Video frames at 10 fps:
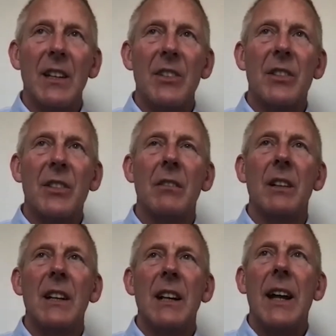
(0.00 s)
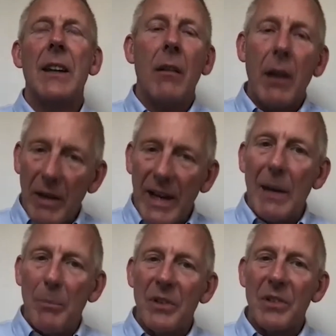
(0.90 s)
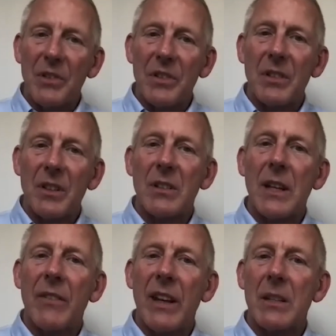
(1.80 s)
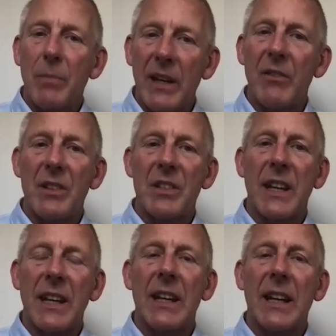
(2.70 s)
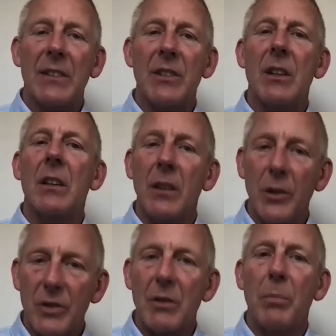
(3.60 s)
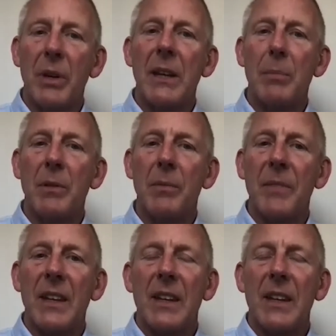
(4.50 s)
So I know how it happens because I've experienced it, and you can lose good people.